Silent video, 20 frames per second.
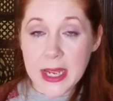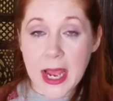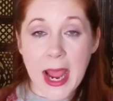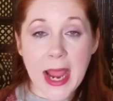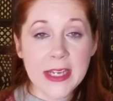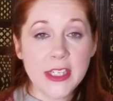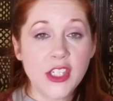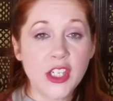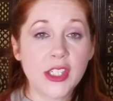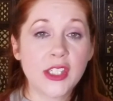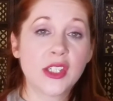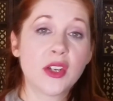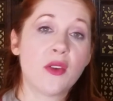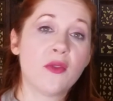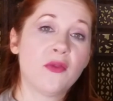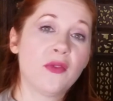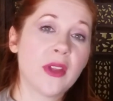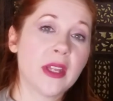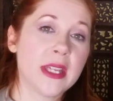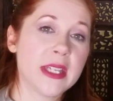I just
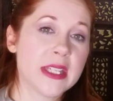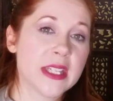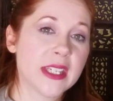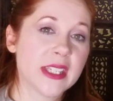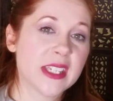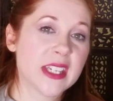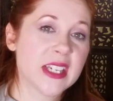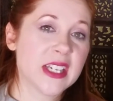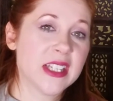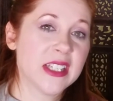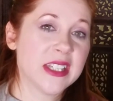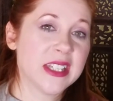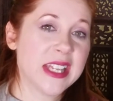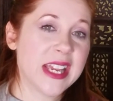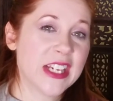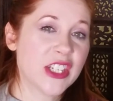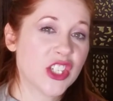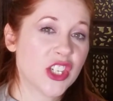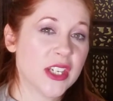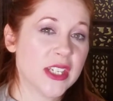don't feel like this
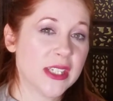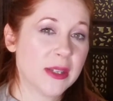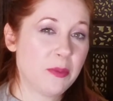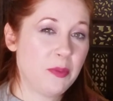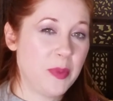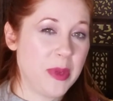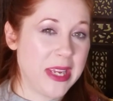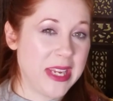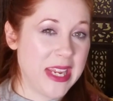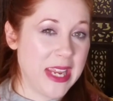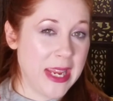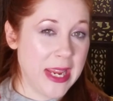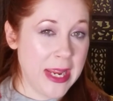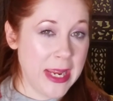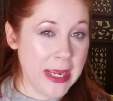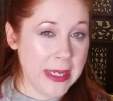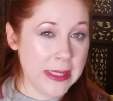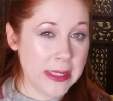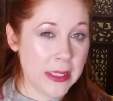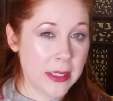collection is a big
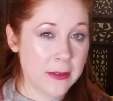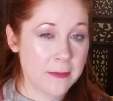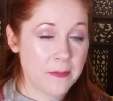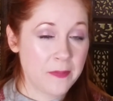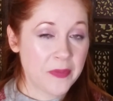hit.